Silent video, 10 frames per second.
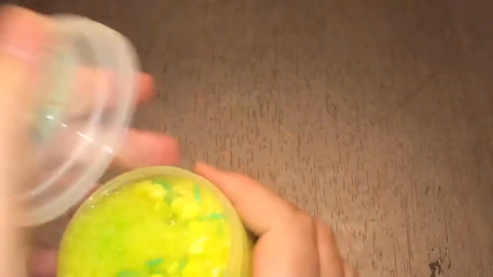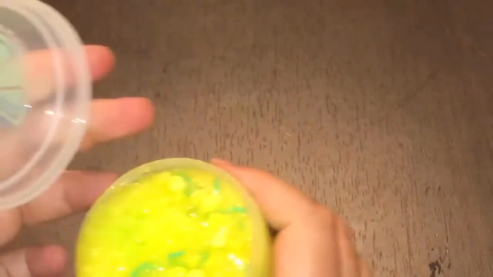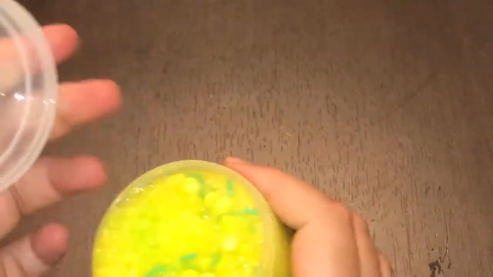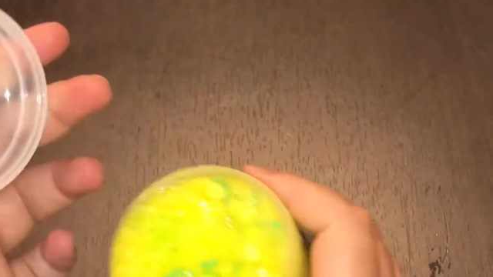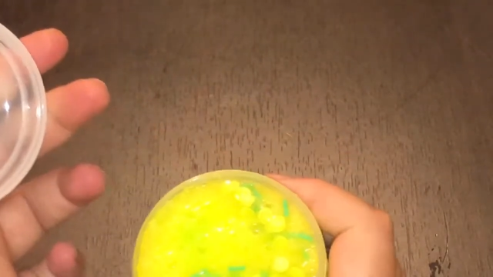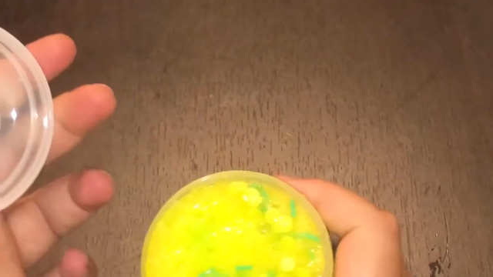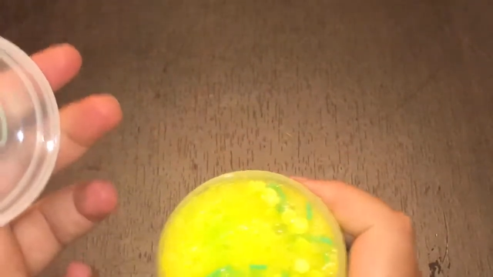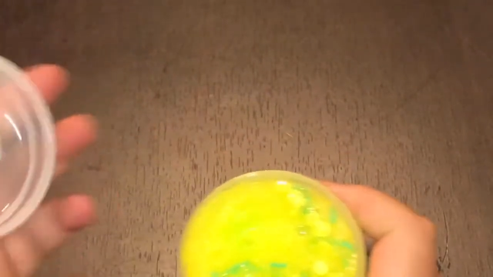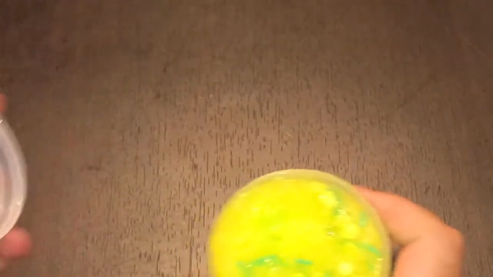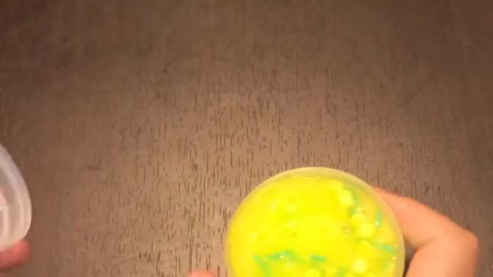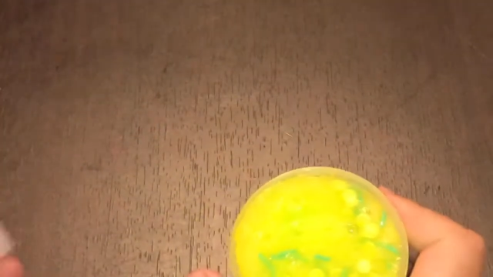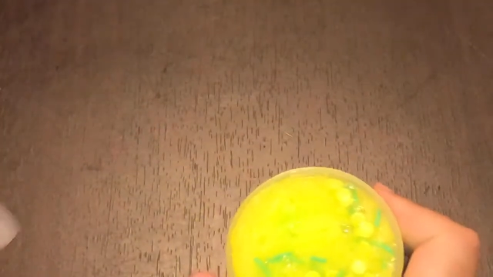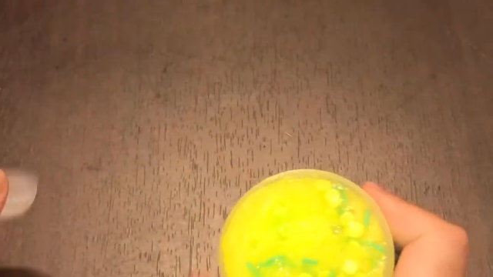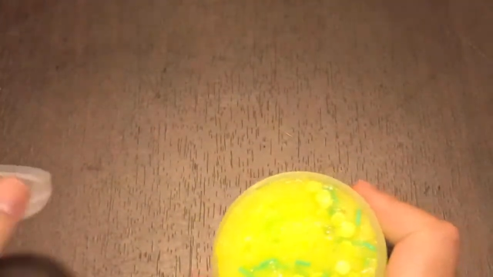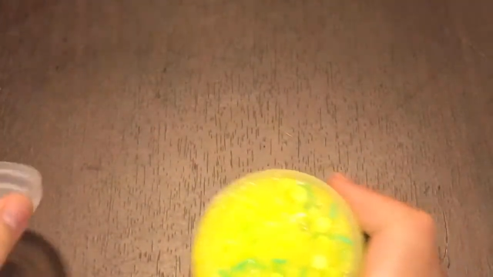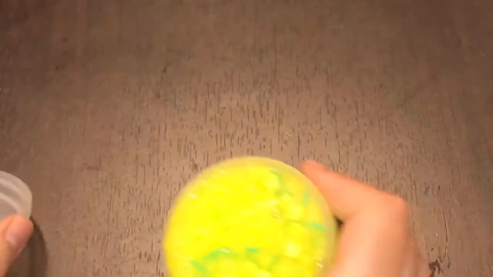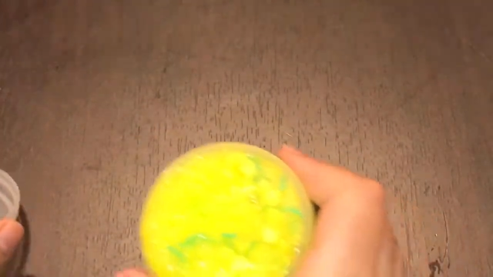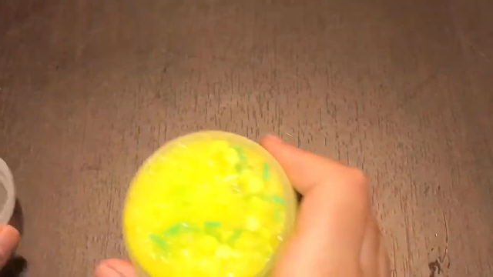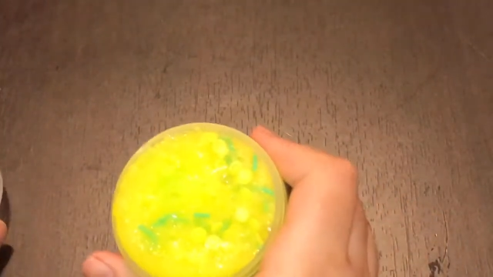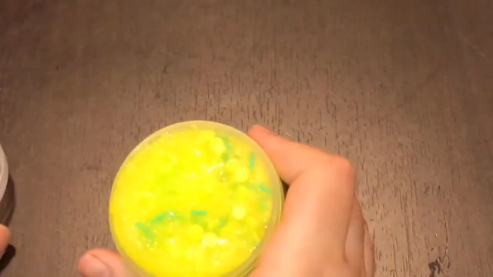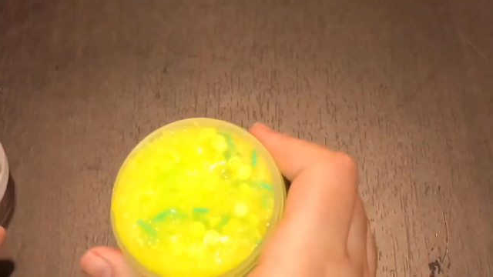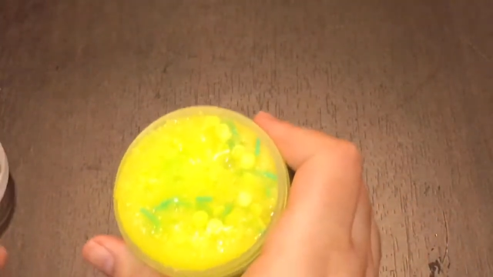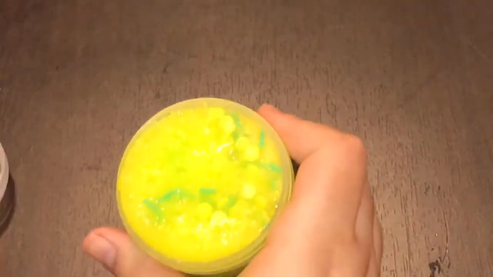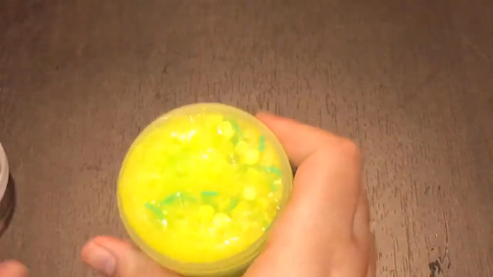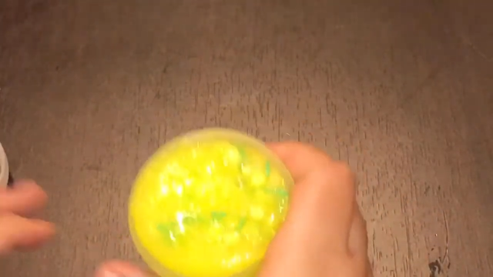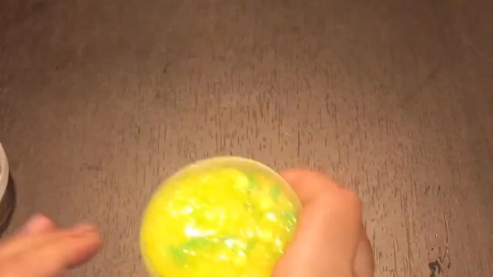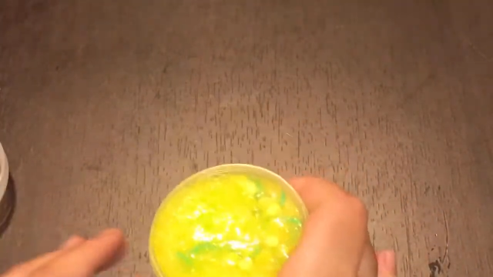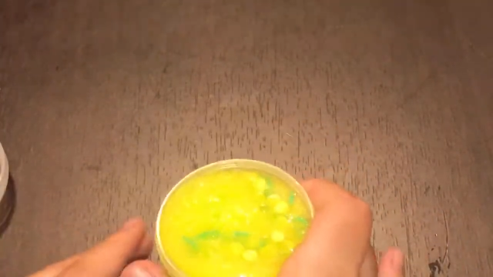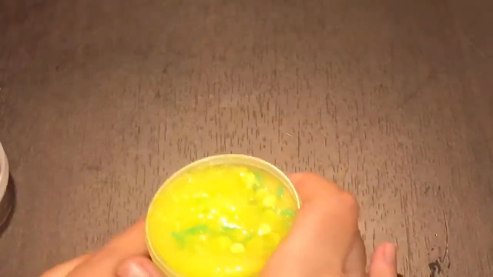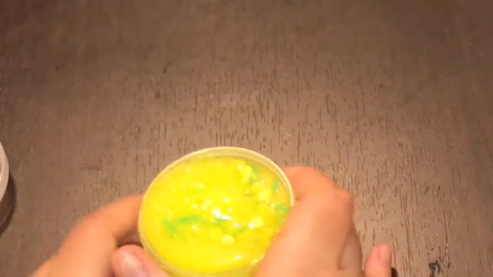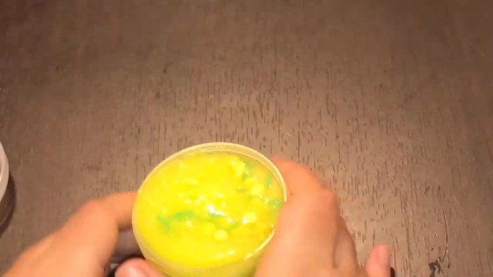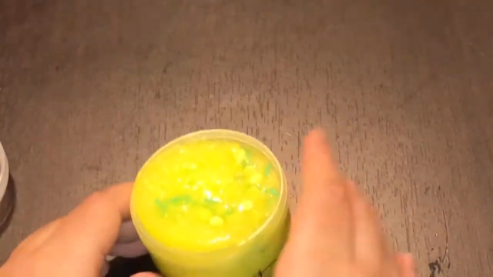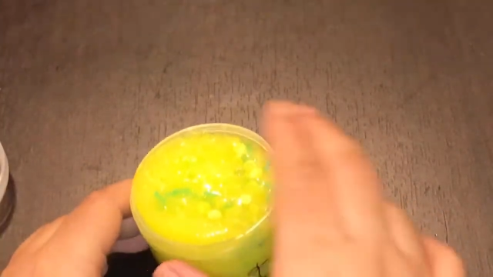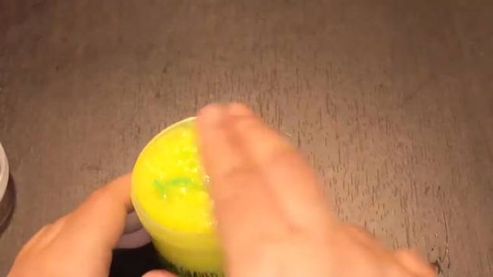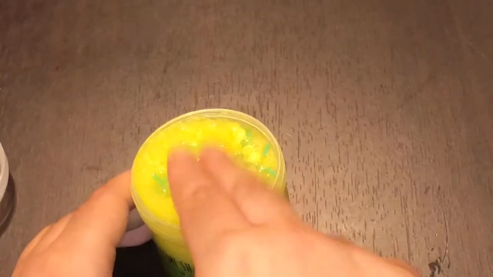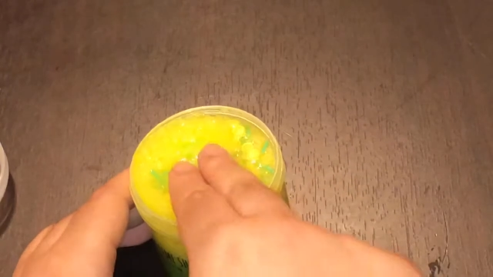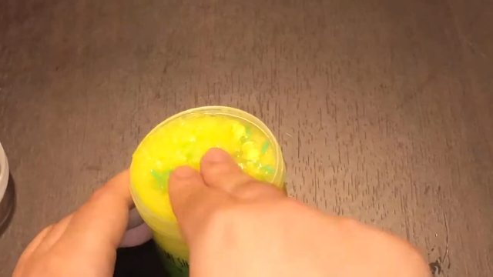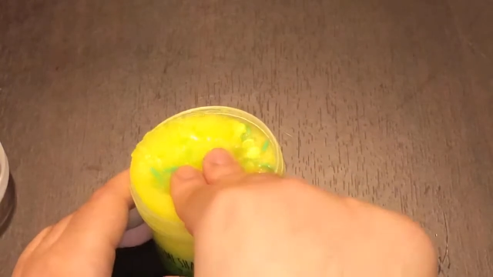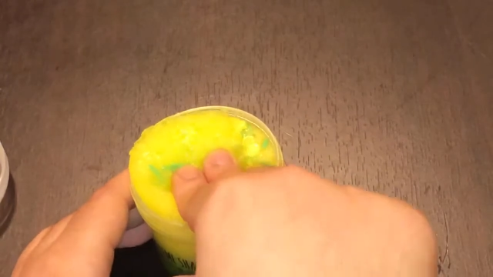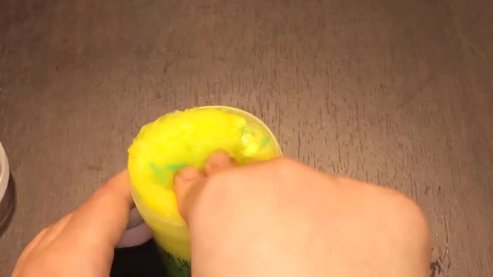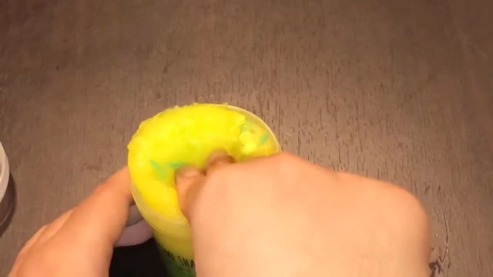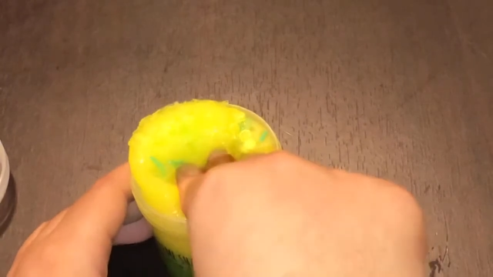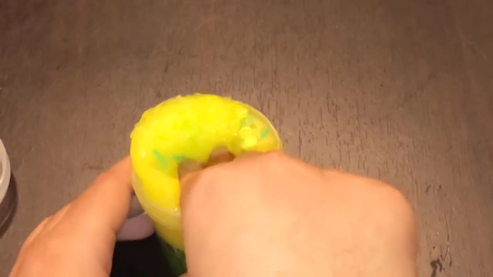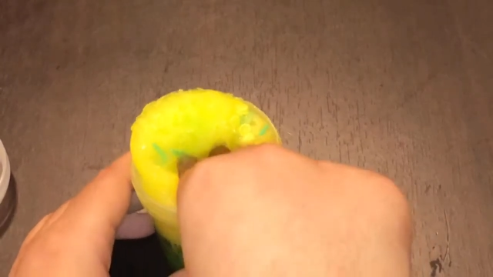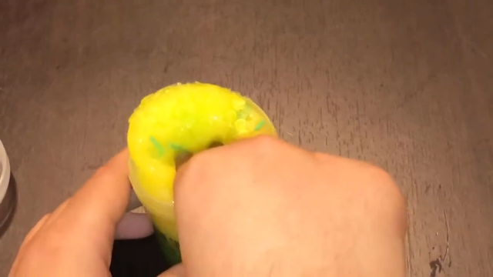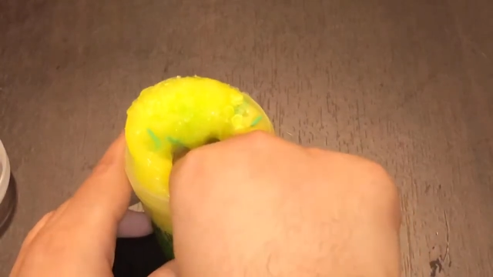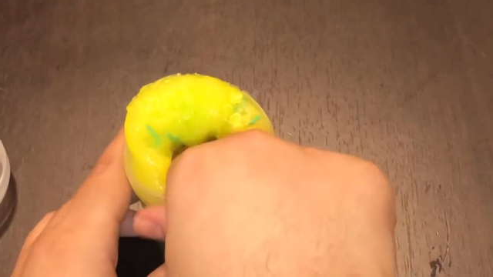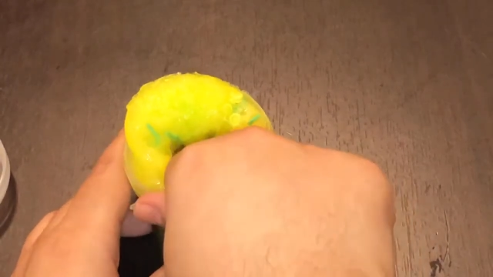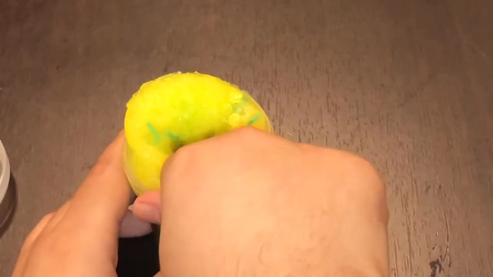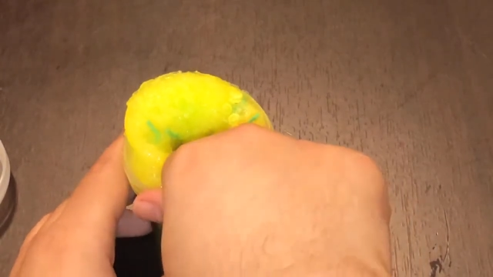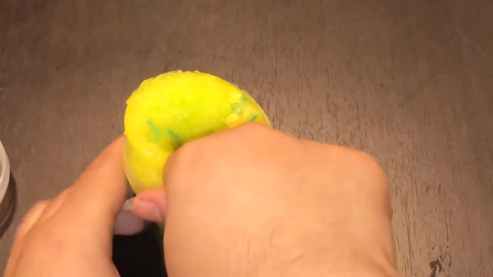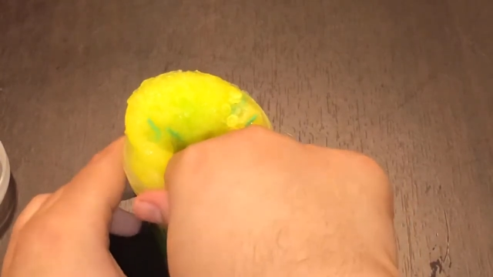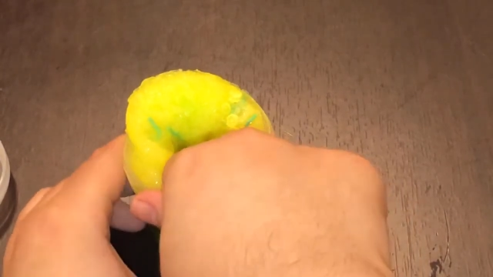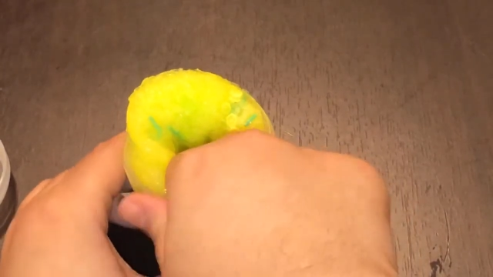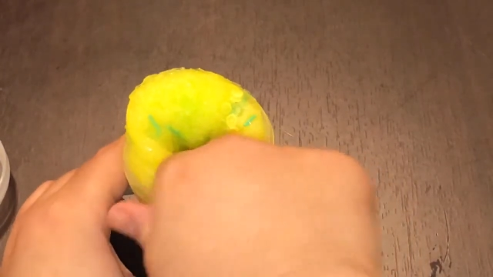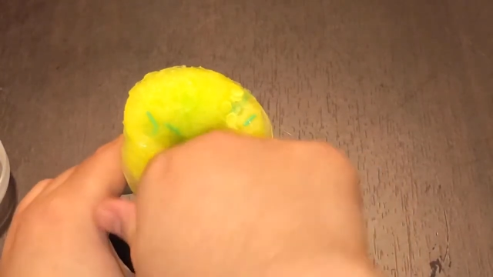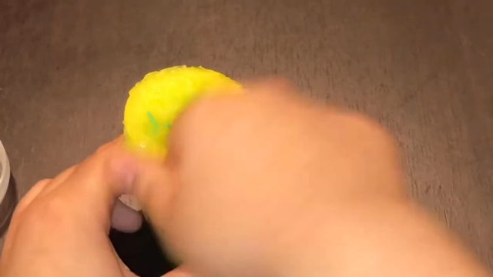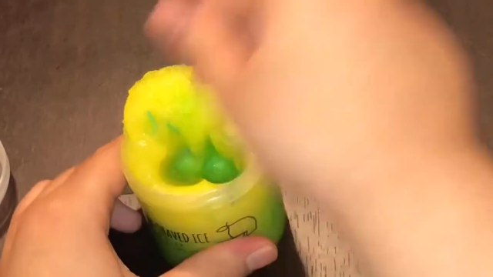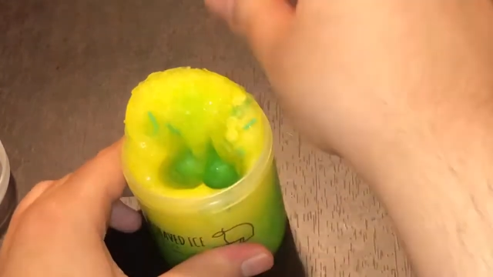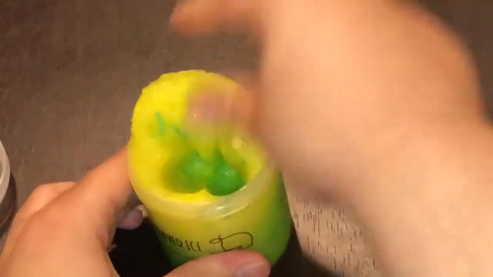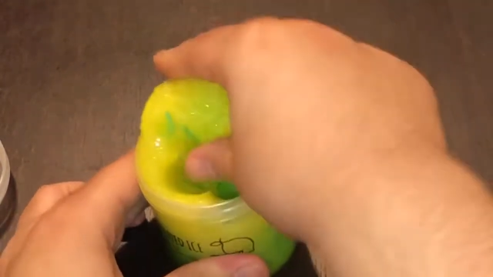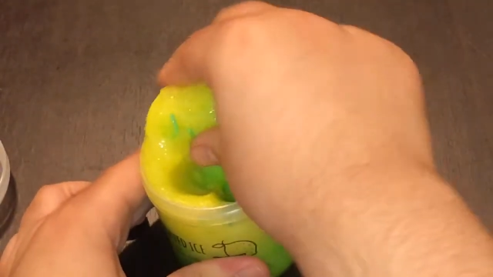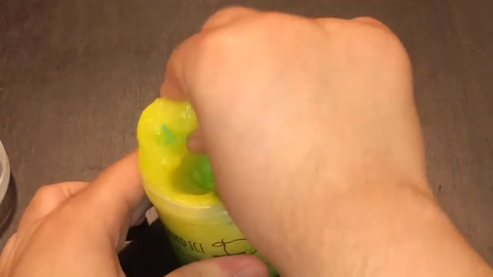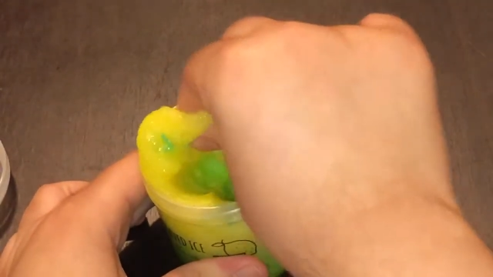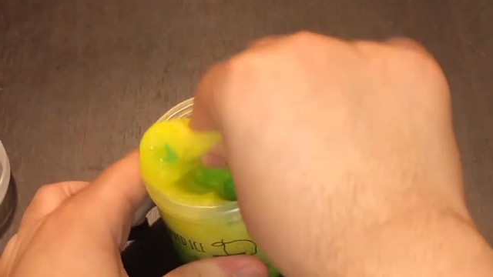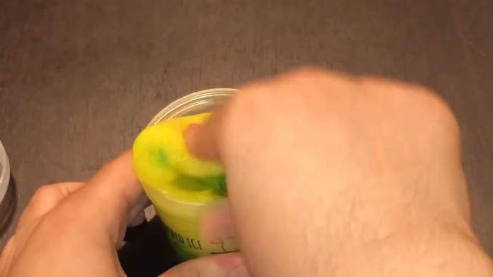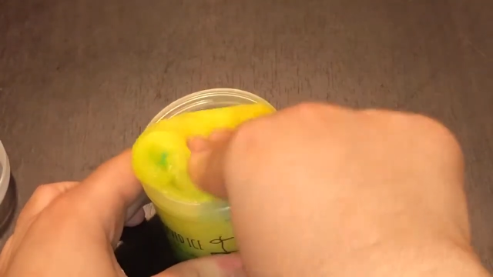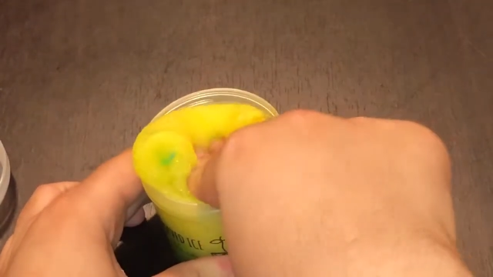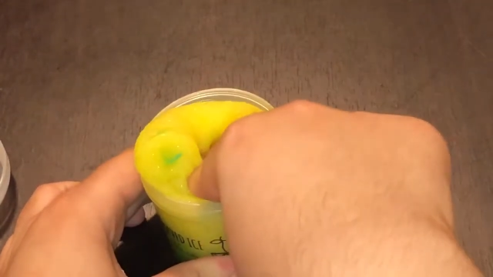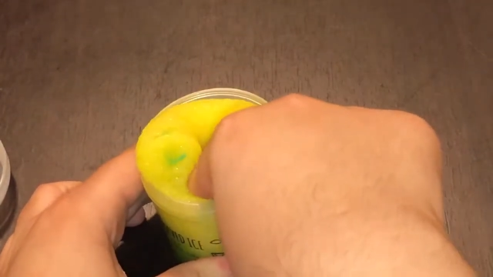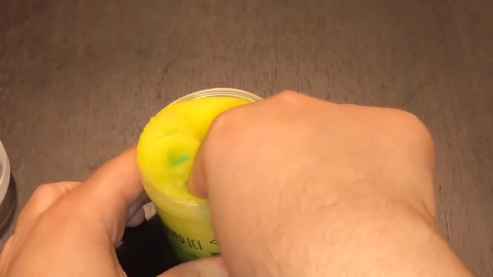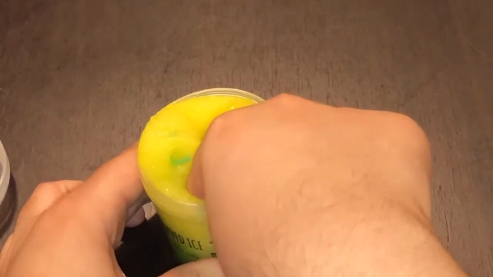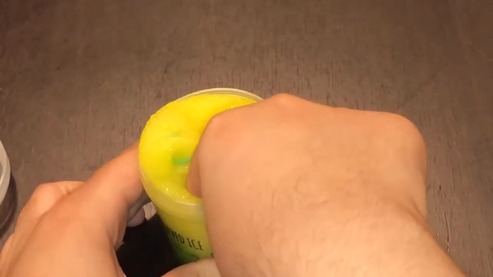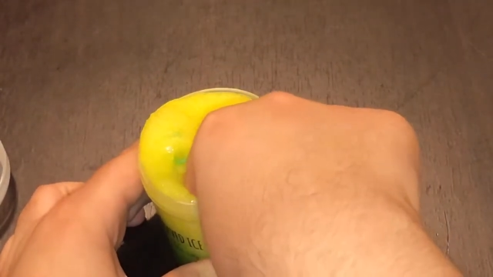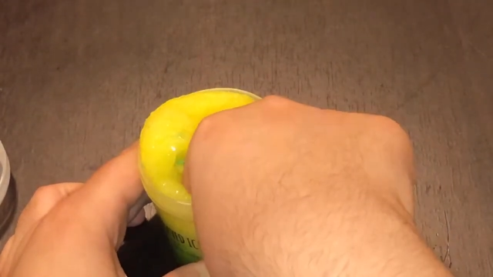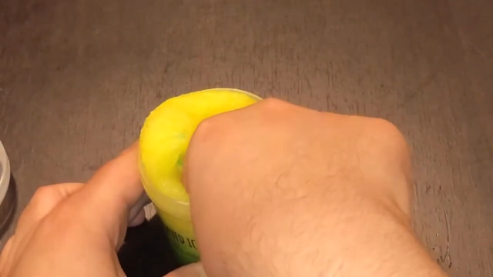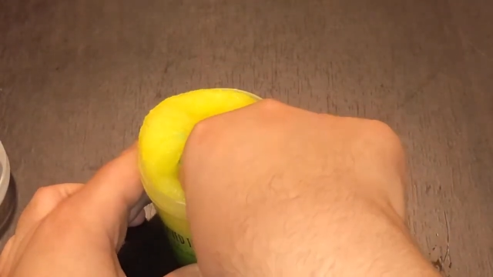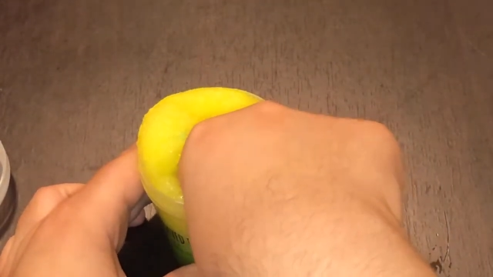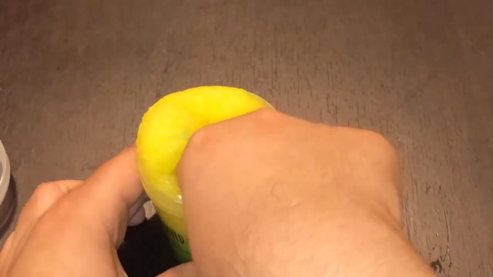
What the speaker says: (no speaker visible)